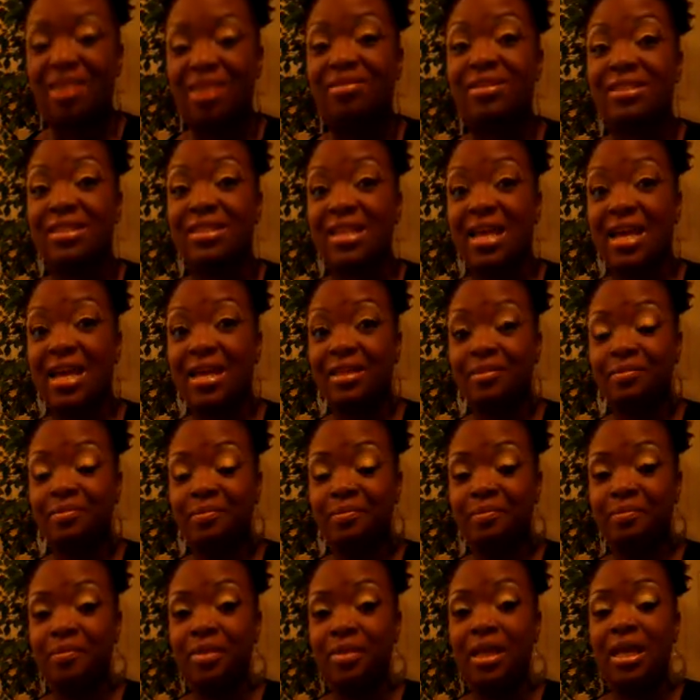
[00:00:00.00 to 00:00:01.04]
I'll decide.
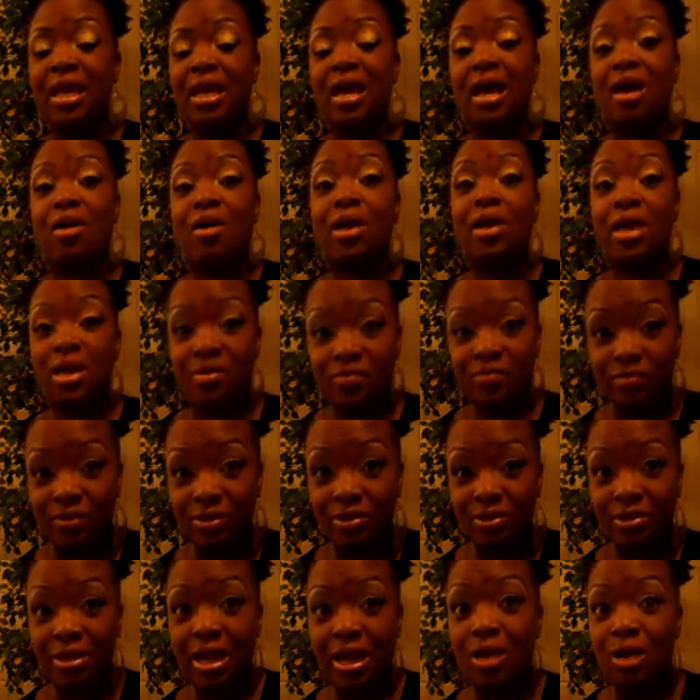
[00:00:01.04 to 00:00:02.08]

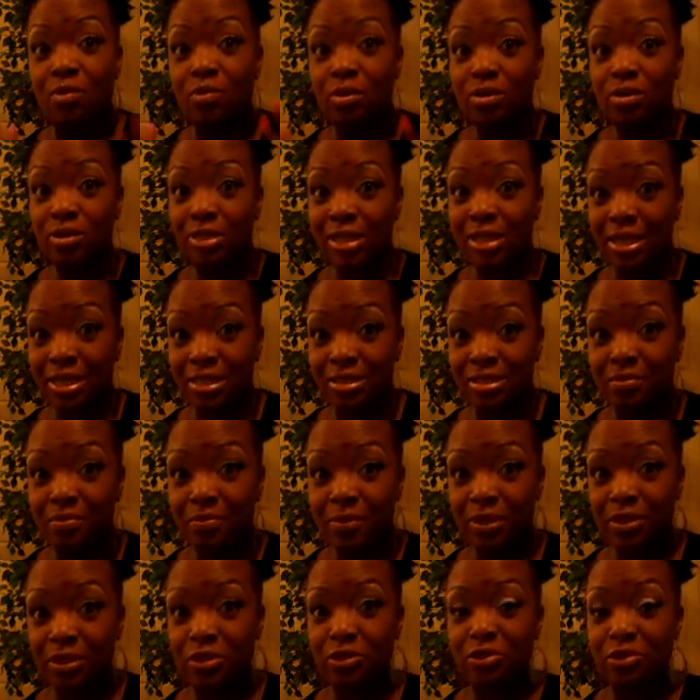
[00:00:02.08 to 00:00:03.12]
However, I will take some
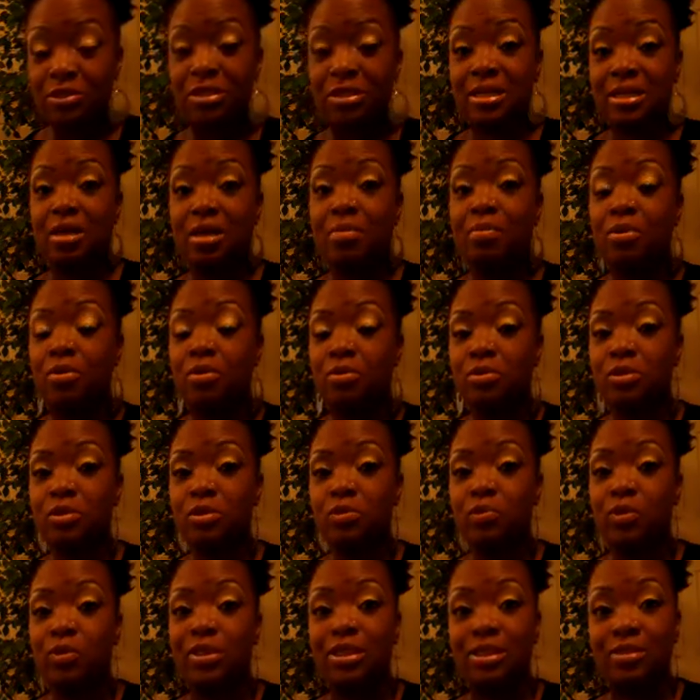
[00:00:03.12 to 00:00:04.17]
pictures and I'll post
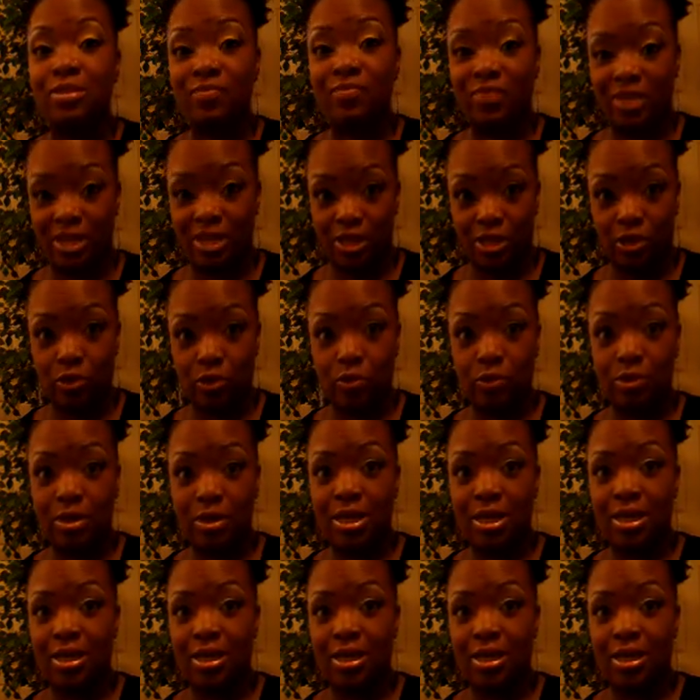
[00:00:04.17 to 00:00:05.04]
with the video.